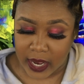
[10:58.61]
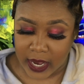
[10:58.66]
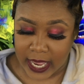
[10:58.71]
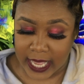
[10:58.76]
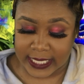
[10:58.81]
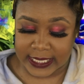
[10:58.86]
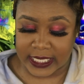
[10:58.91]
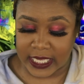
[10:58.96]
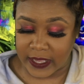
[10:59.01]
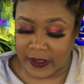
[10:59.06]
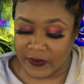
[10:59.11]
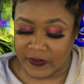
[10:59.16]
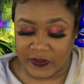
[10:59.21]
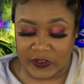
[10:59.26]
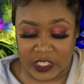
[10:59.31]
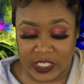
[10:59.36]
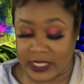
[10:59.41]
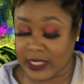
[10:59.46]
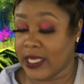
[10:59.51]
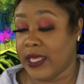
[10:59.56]
as
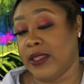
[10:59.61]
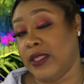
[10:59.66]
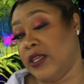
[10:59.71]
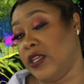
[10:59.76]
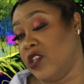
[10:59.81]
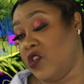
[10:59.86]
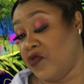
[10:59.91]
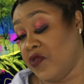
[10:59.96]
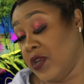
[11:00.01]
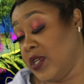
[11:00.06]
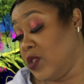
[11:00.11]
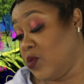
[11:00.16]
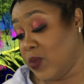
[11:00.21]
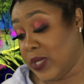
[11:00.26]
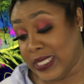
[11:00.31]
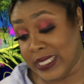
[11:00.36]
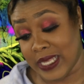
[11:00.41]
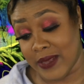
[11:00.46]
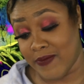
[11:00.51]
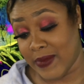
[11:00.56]
if just killing his friends
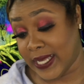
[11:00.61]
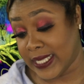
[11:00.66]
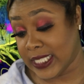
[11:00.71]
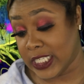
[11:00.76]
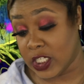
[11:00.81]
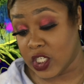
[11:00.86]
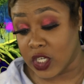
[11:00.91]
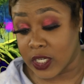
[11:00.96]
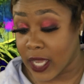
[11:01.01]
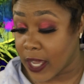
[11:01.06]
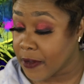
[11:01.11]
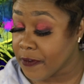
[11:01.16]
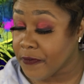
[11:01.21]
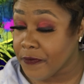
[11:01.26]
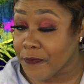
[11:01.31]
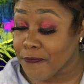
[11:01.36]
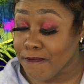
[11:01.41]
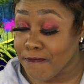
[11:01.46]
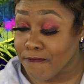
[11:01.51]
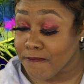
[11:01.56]
wasn't message enough.